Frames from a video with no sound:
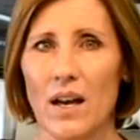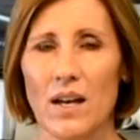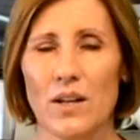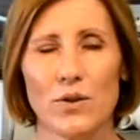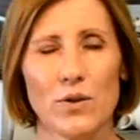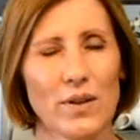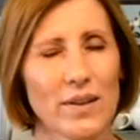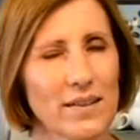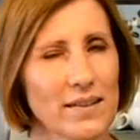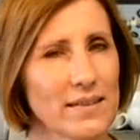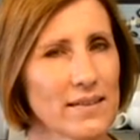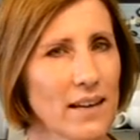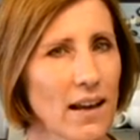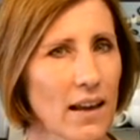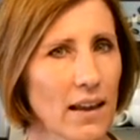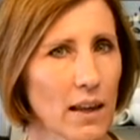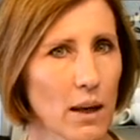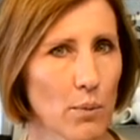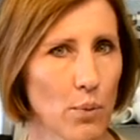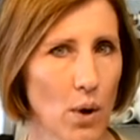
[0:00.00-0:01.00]
During the
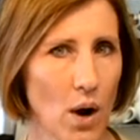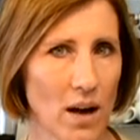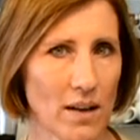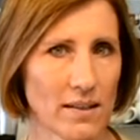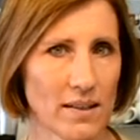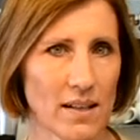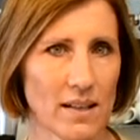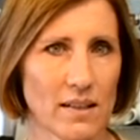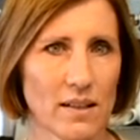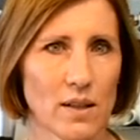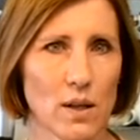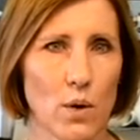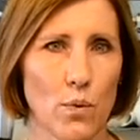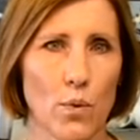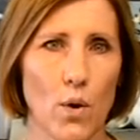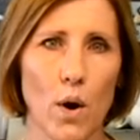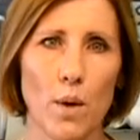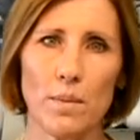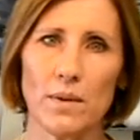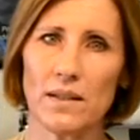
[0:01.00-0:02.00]
staling process, the
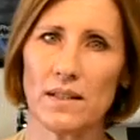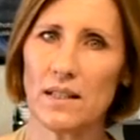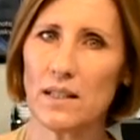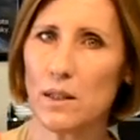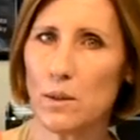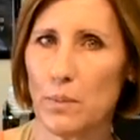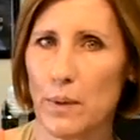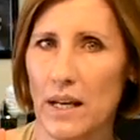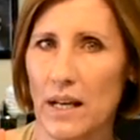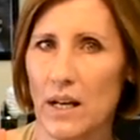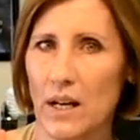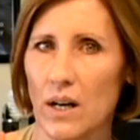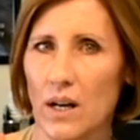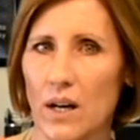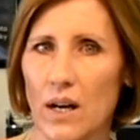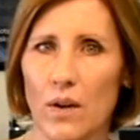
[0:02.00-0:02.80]
aromas disappear